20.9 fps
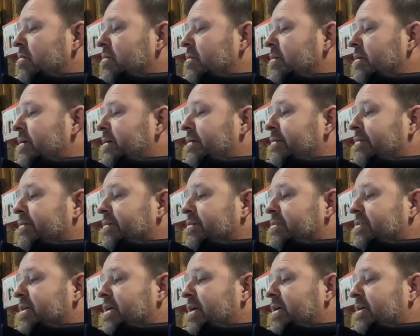Uh,
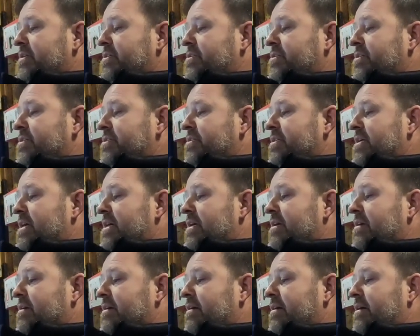looks like it's just
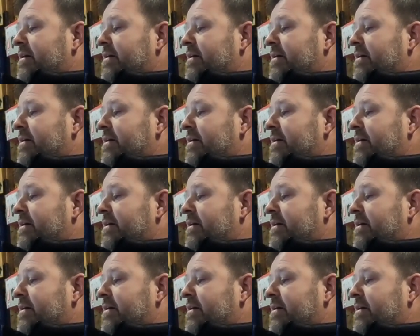like